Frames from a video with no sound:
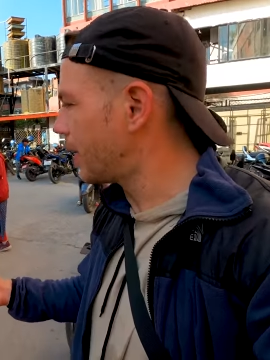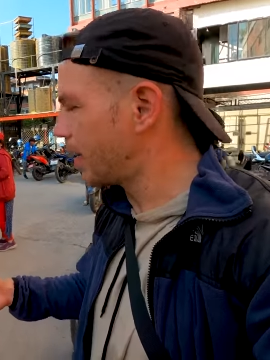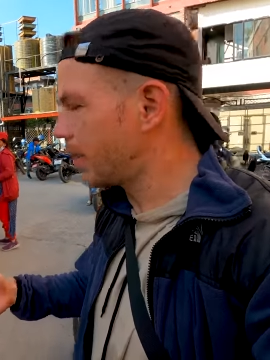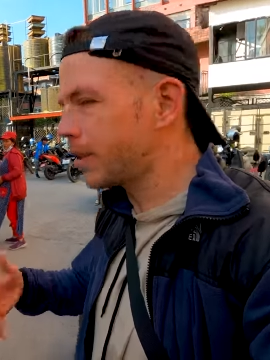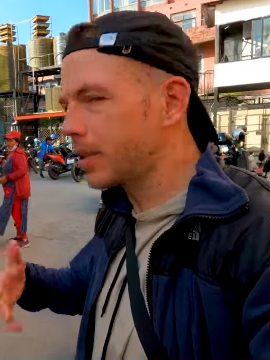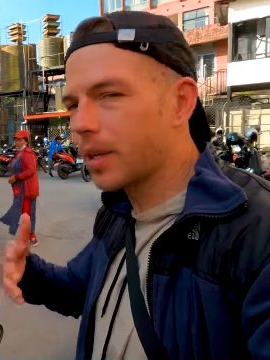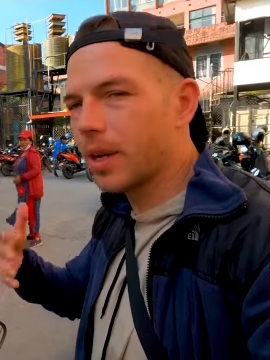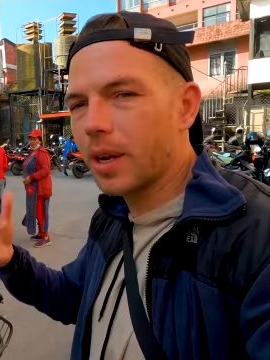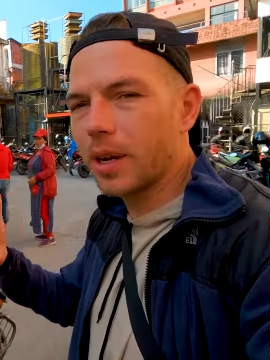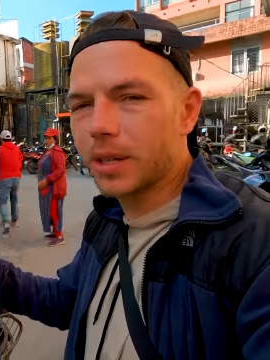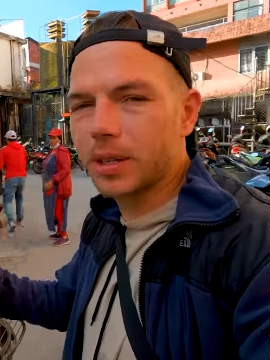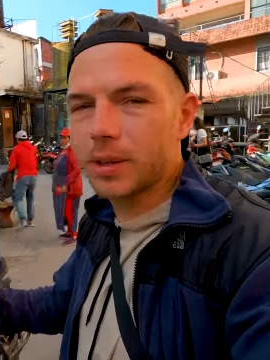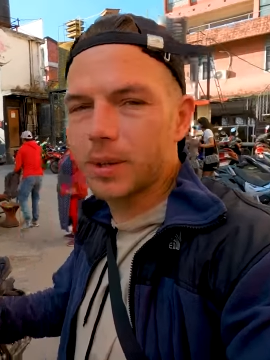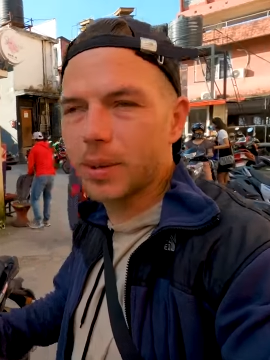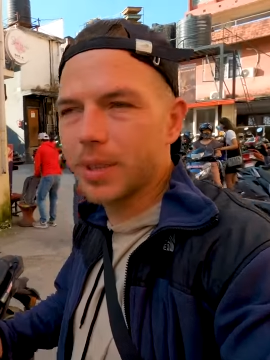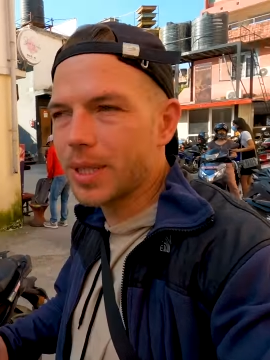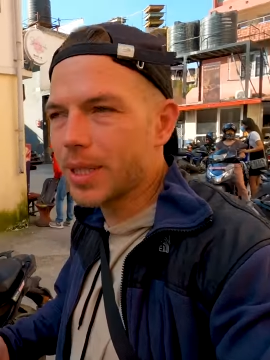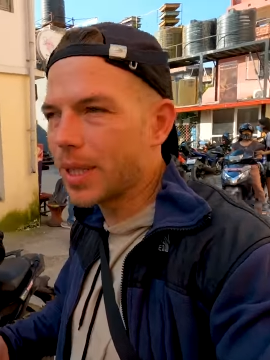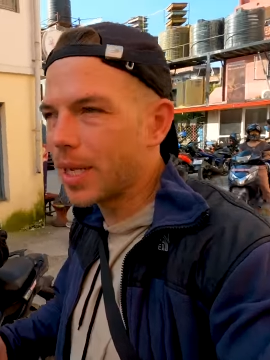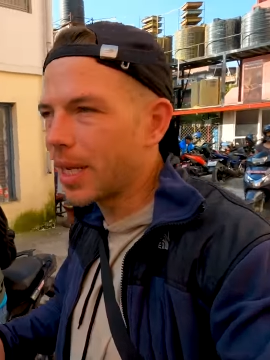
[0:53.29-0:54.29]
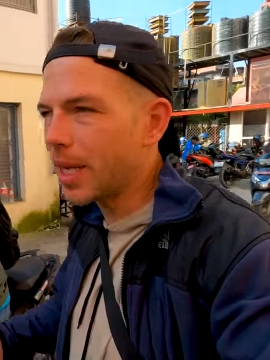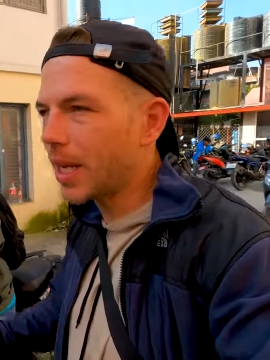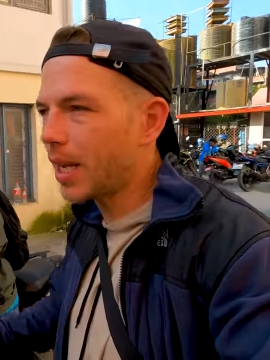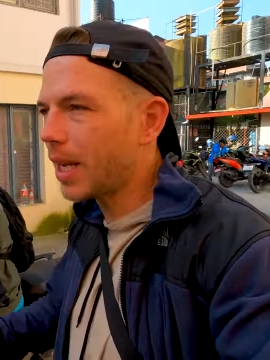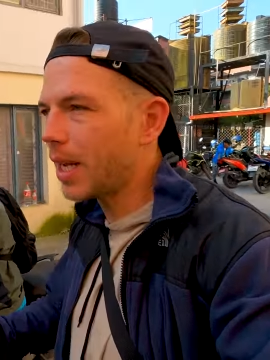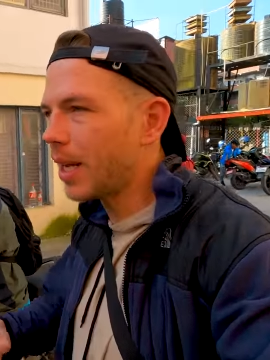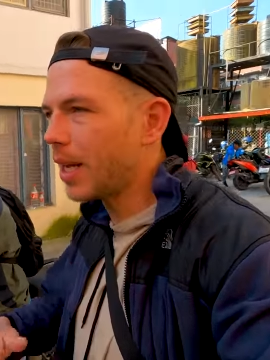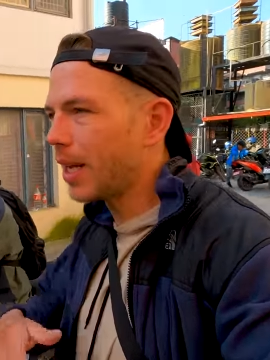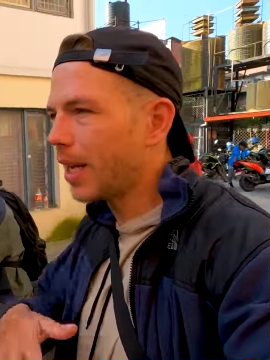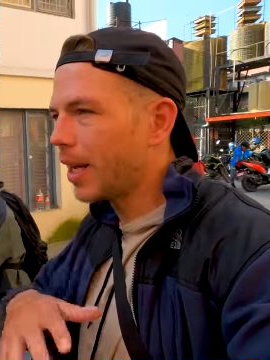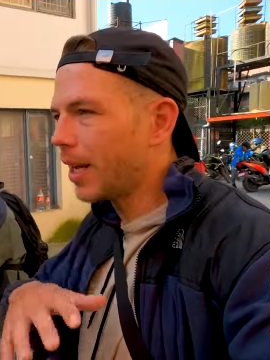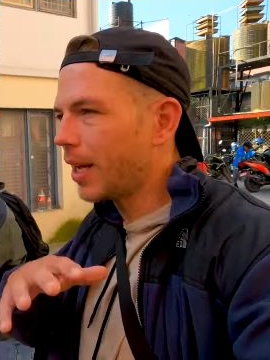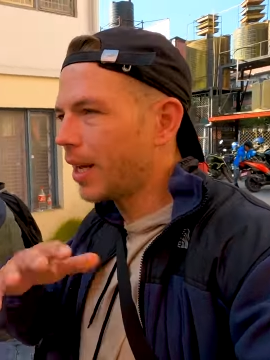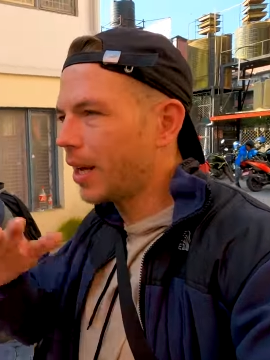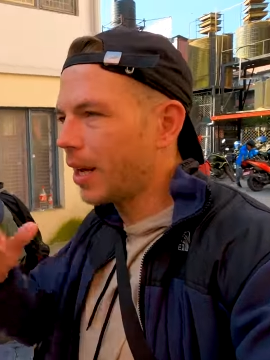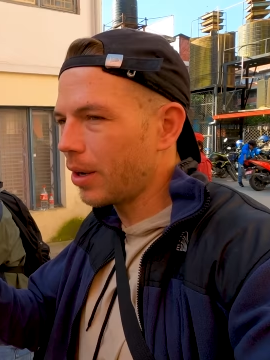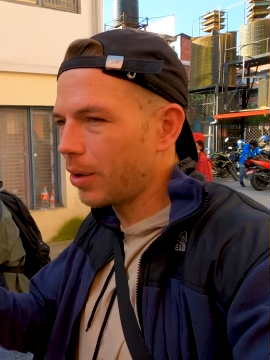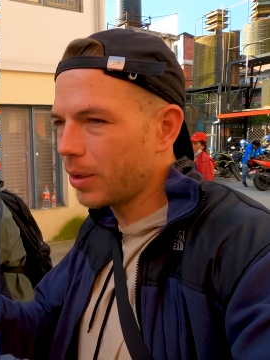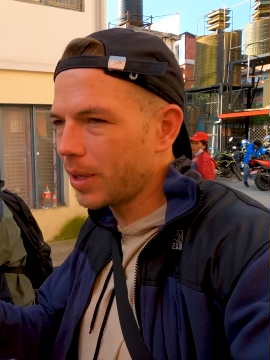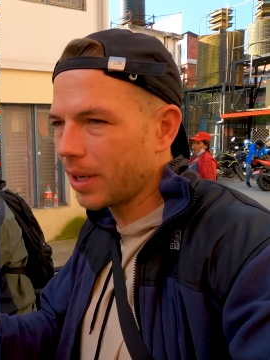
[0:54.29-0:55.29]
There's a lot to see.
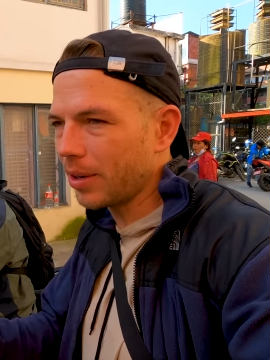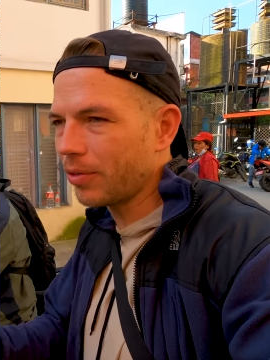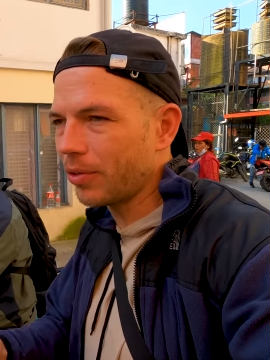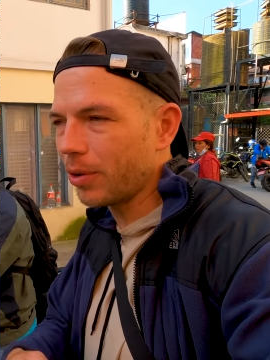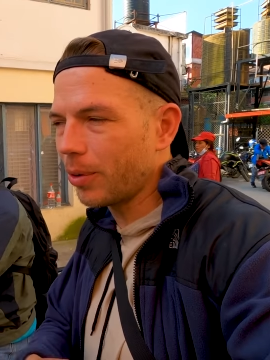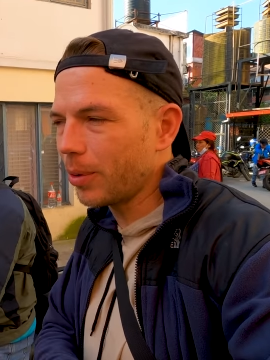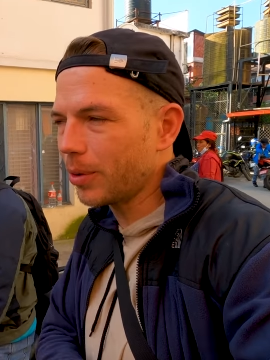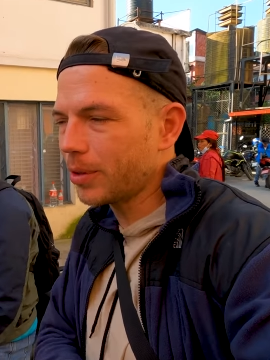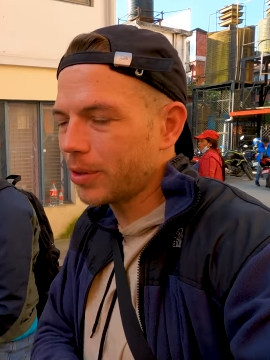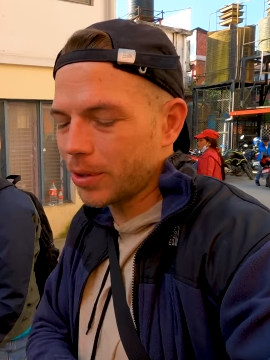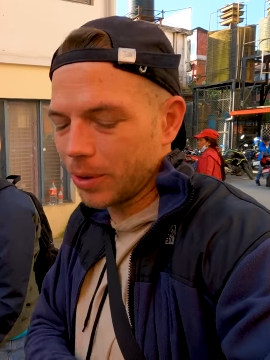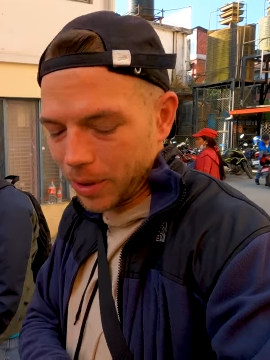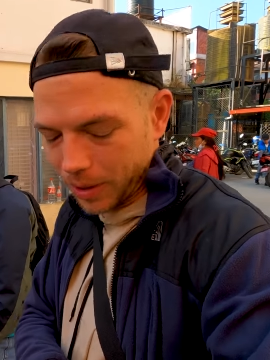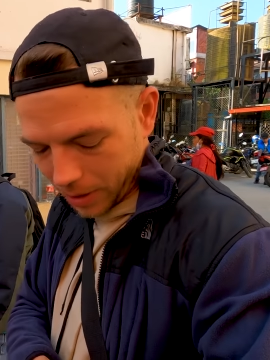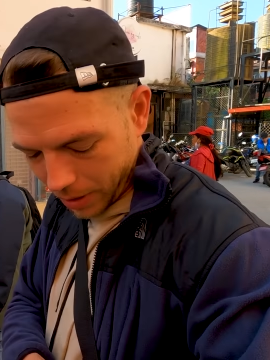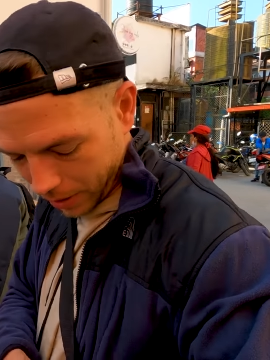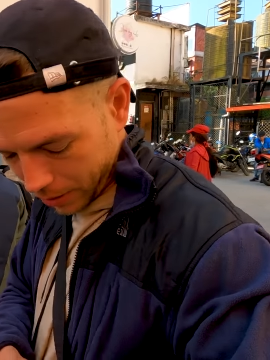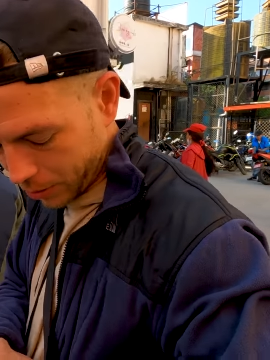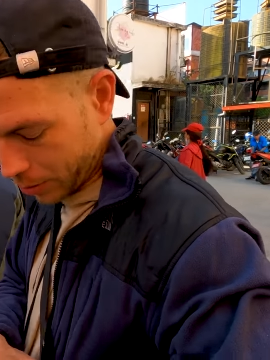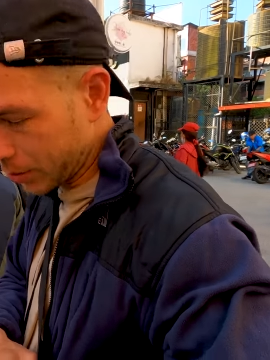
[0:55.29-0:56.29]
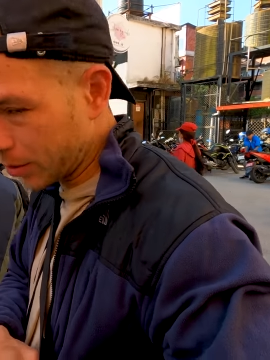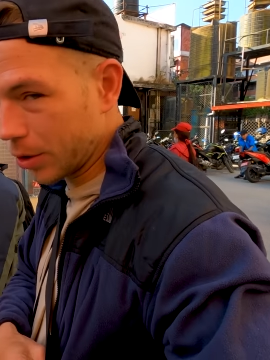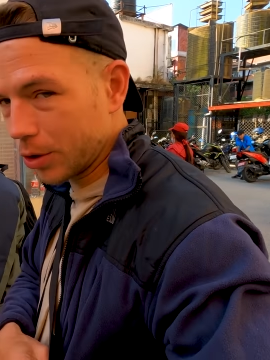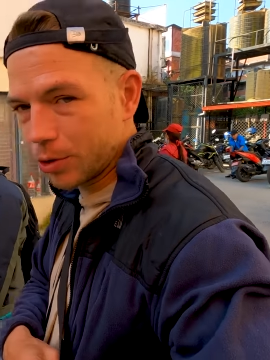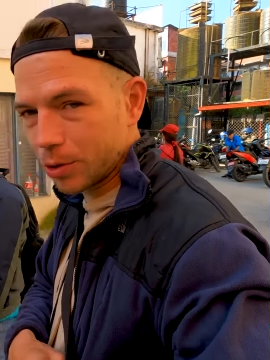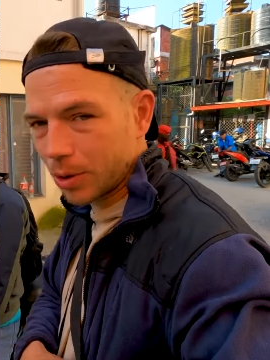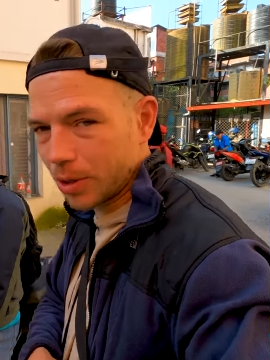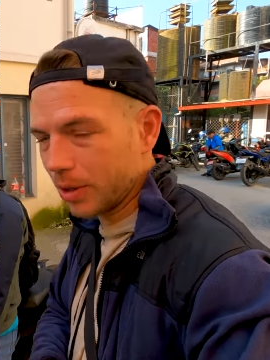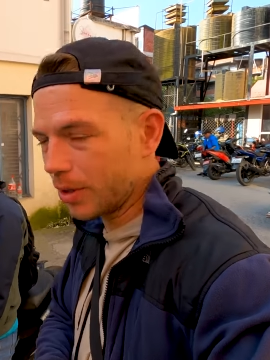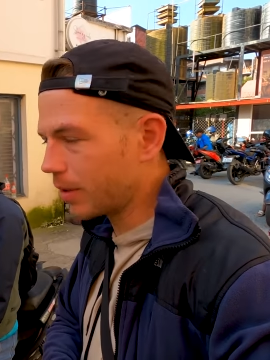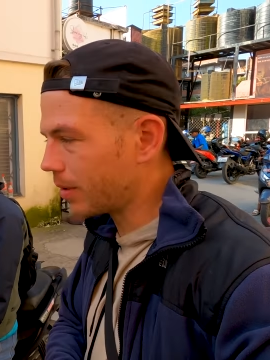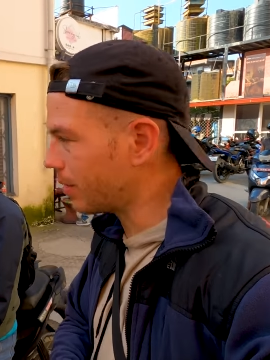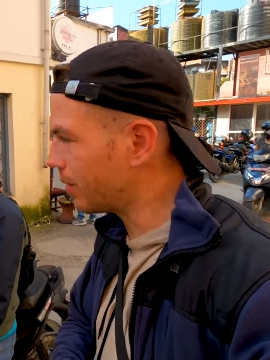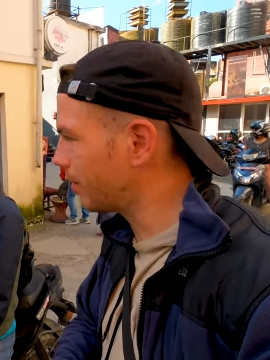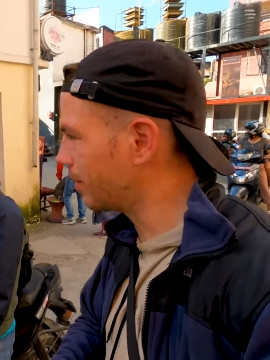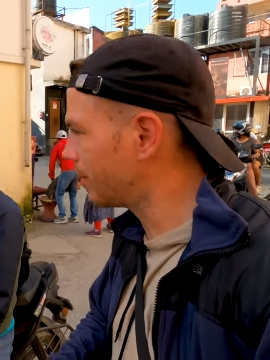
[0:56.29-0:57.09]
Looking forward to it. I took the drone.